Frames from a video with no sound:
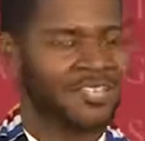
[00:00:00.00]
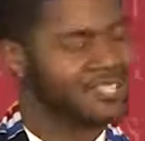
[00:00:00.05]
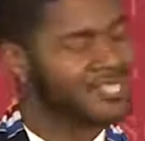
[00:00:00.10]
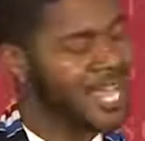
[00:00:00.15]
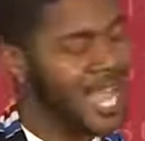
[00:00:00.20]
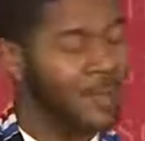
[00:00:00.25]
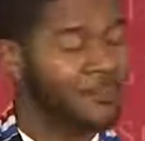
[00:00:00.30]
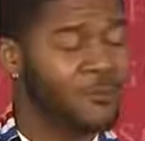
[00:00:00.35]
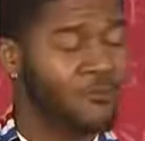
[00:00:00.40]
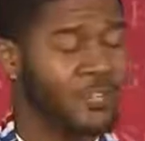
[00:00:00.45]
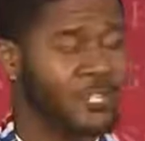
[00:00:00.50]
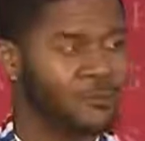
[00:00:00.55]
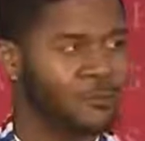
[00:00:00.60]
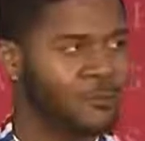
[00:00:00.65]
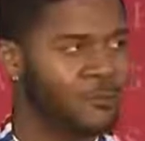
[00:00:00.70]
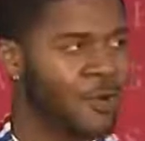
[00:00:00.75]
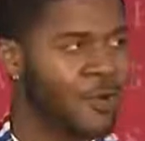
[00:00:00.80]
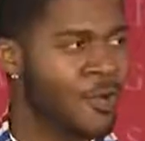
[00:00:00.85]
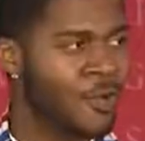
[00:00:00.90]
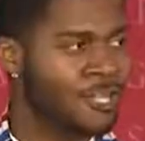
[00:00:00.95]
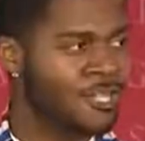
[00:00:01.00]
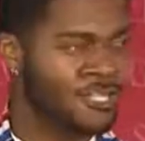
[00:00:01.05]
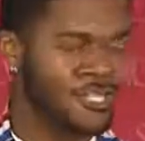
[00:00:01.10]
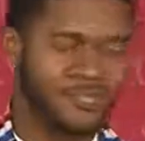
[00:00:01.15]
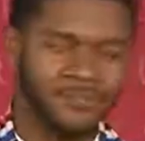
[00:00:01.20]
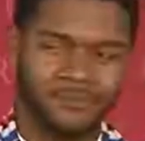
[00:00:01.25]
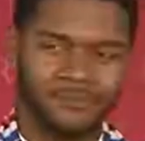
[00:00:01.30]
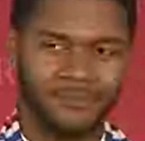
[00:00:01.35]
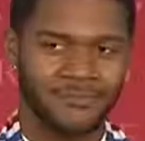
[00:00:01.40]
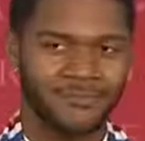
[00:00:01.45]
At the time of his
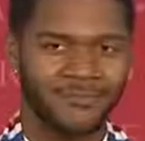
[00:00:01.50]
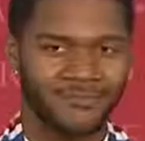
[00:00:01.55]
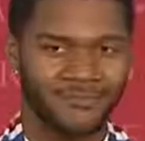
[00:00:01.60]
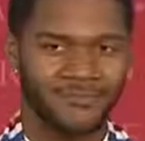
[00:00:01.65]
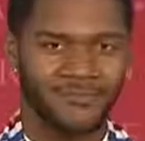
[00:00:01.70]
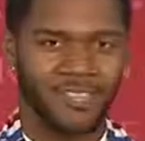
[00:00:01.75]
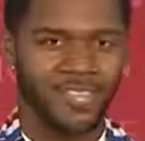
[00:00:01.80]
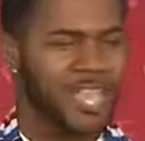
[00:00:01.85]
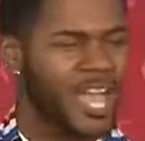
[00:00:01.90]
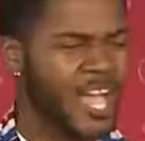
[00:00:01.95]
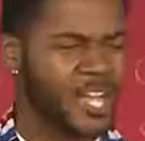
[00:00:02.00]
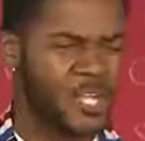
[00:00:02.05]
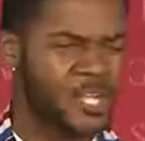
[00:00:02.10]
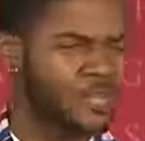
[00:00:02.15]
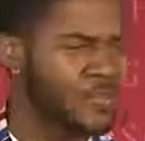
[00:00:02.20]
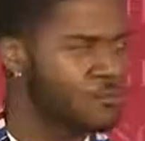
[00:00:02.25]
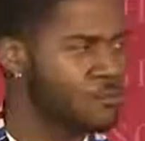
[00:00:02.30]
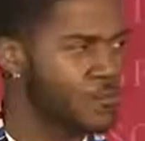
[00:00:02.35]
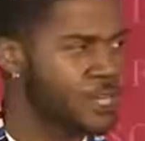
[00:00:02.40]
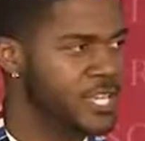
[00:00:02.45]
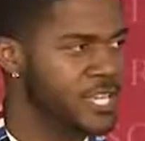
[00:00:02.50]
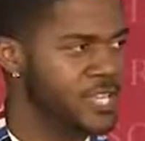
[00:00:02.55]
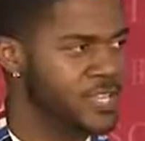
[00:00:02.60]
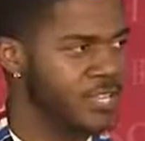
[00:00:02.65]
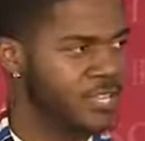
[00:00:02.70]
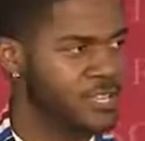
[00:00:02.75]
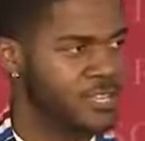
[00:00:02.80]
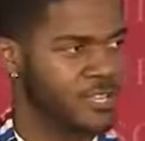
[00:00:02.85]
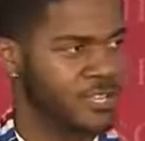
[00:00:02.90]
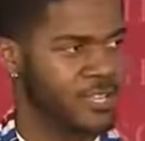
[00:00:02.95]
remarks, I couldn't
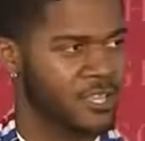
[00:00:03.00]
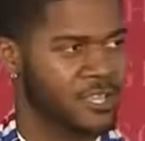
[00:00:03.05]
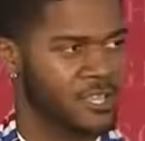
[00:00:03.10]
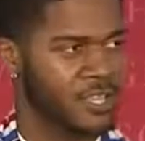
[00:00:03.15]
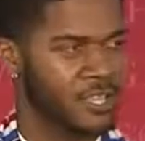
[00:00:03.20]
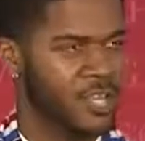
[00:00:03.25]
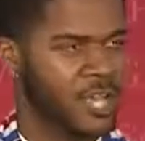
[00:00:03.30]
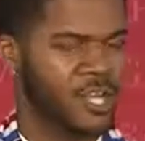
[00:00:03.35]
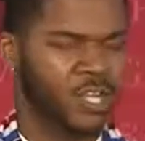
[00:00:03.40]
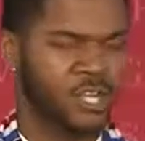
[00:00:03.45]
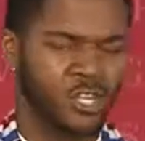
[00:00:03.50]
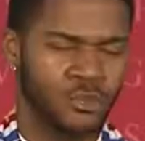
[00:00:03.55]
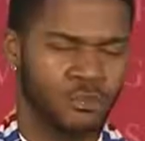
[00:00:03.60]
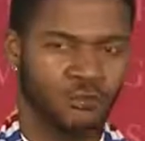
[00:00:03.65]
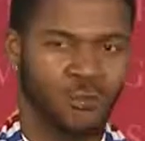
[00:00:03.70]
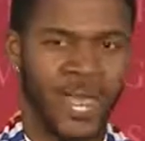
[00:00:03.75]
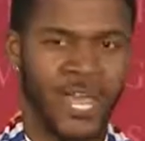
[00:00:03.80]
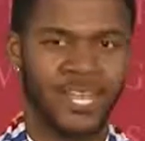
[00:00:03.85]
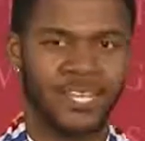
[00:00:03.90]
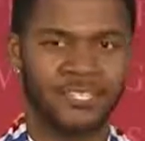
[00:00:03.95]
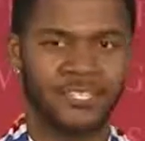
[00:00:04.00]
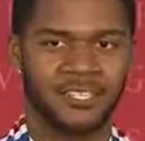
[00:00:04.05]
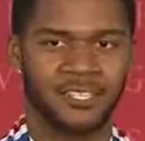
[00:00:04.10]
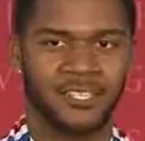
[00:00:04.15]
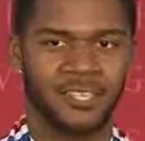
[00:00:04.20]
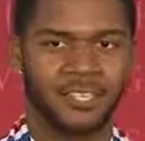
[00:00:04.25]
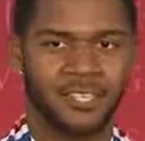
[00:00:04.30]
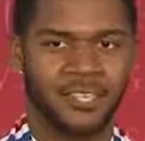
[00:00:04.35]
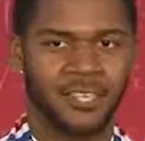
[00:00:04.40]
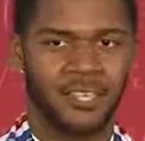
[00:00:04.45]
read, I couldn't
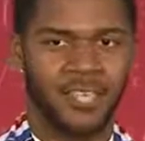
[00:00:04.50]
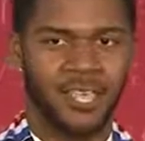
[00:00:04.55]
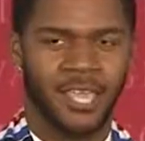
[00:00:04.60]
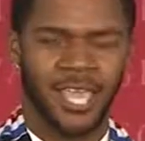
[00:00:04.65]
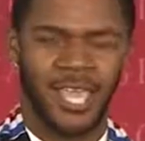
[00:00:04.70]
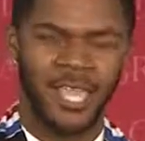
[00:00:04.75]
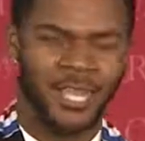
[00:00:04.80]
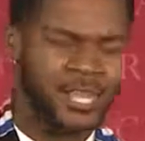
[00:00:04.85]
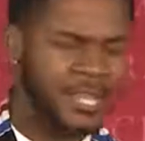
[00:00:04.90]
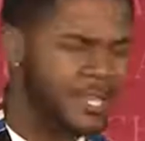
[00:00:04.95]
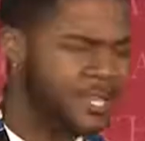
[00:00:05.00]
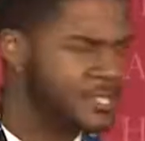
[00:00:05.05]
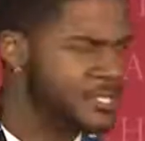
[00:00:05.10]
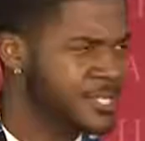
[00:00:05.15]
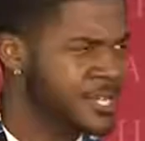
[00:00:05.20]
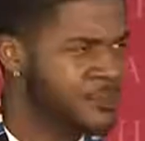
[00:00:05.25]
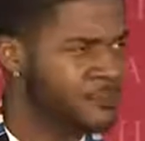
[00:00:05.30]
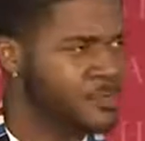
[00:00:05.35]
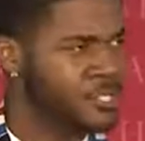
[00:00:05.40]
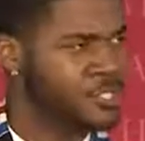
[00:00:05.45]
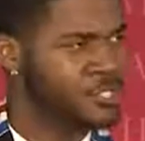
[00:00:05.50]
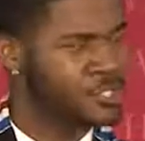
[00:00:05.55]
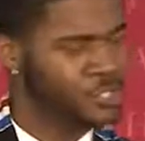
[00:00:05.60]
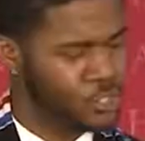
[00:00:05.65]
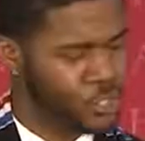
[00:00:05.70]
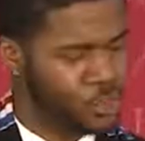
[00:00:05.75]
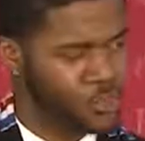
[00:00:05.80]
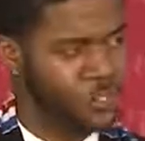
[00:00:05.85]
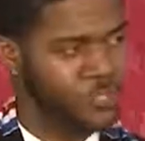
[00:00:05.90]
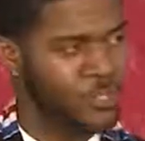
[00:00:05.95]
write. Any
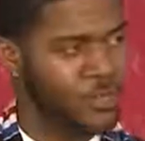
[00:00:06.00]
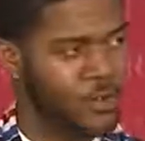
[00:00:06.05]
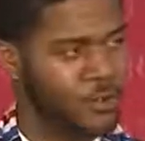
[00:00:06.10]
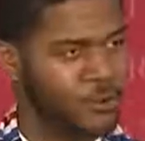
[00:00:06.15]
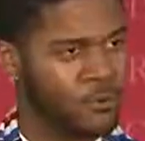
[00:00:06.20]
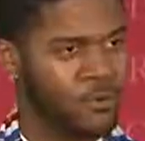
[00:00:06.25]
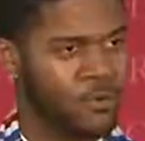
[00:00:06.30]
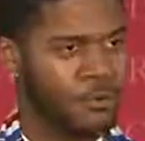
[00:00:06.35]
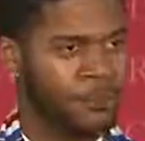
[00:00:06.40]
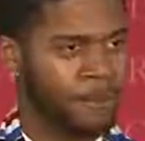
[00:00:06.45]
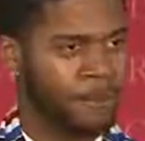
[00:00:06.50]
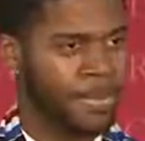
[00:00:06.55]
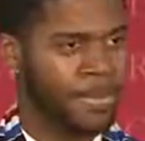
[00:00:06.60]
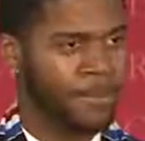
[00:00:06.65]
attempt to do so,